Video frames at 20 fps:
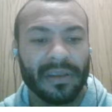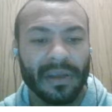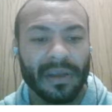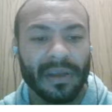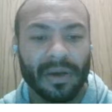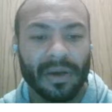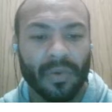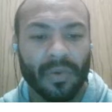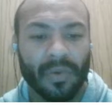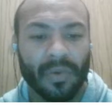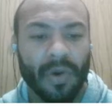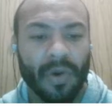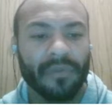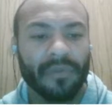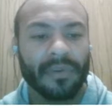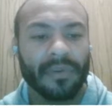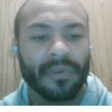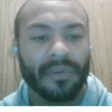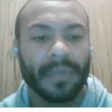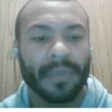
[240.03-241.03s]
a quote
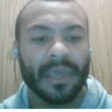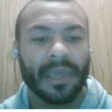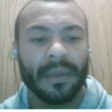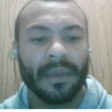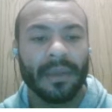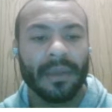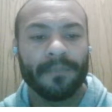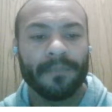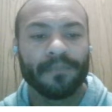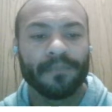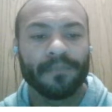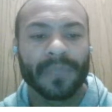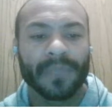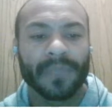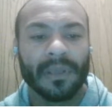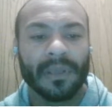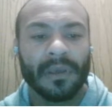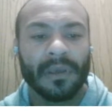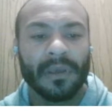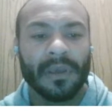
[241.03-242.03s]
from him.
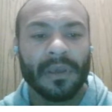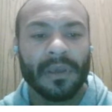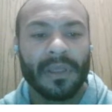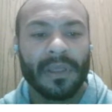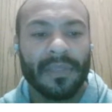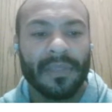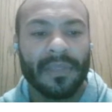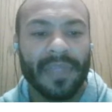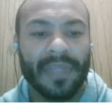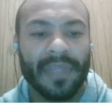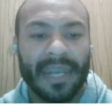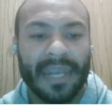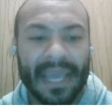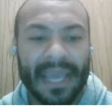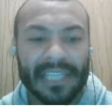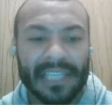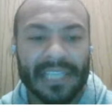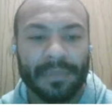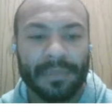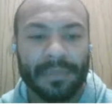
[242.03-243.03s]
"The
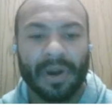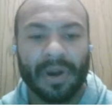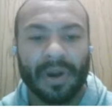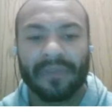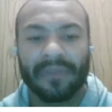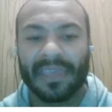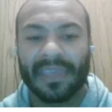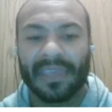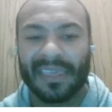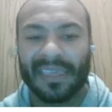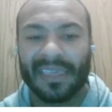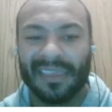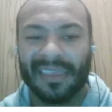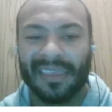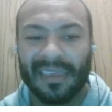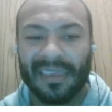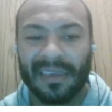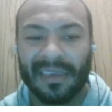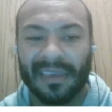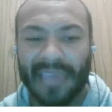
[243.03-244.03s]
next part of
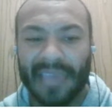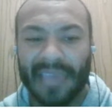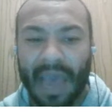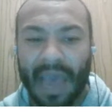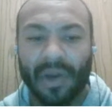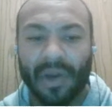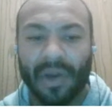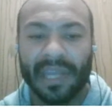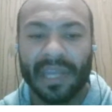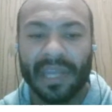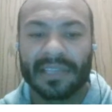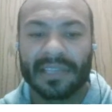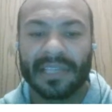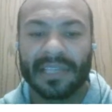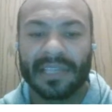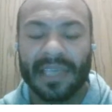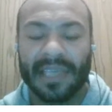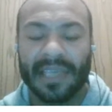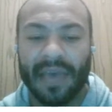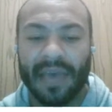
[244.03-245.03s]
counting is
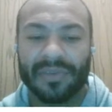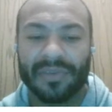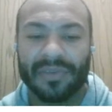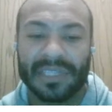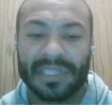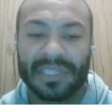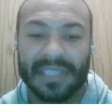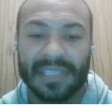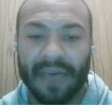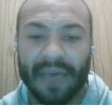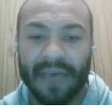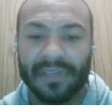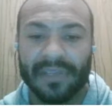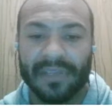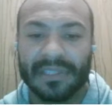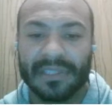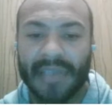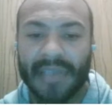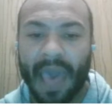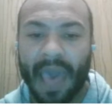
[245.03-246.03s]
to count 7
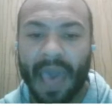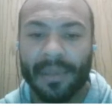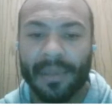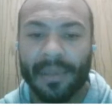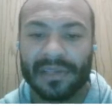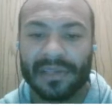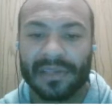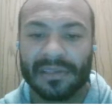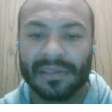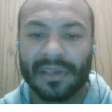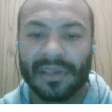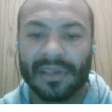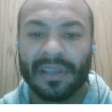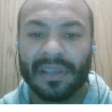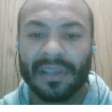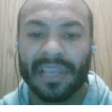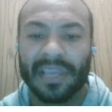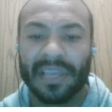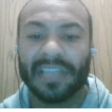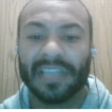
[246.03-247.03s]
Sabbaths.
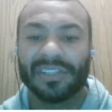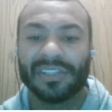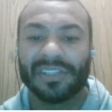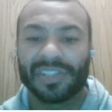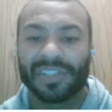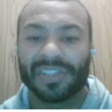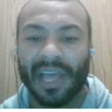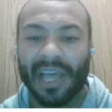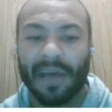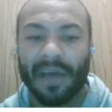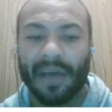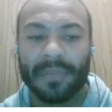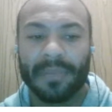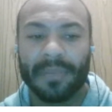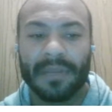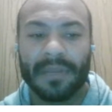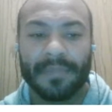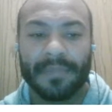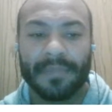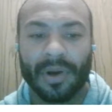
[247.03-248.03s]
They shall
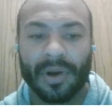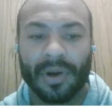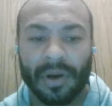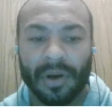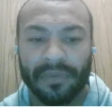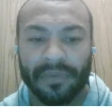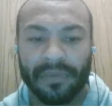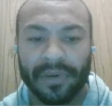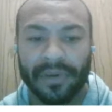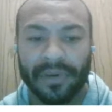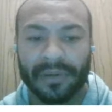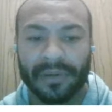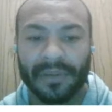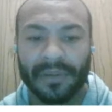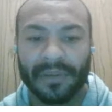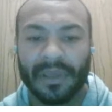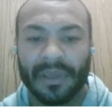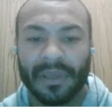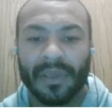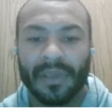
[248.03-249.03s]
be perfect."
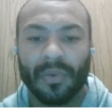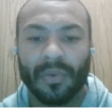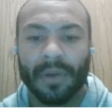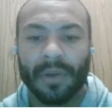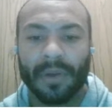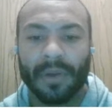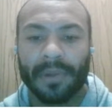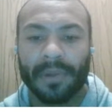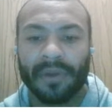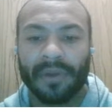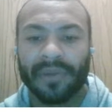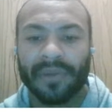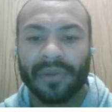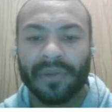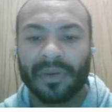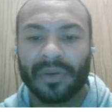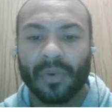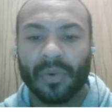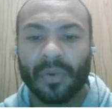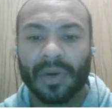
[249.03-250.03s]
The word
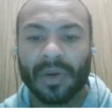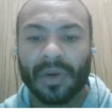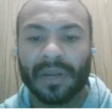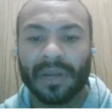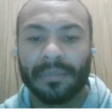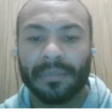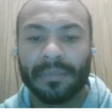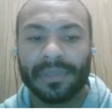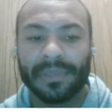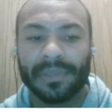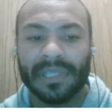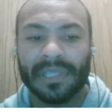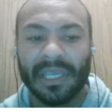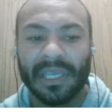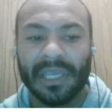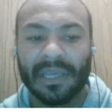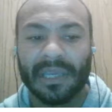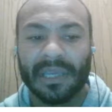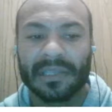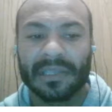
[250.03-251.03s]
perfect or
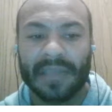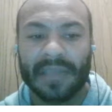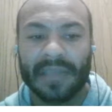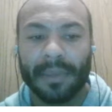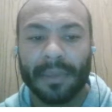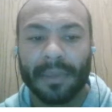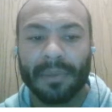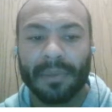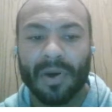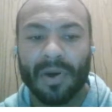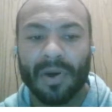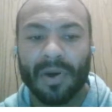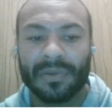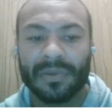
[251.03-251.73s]
complete is tamimot.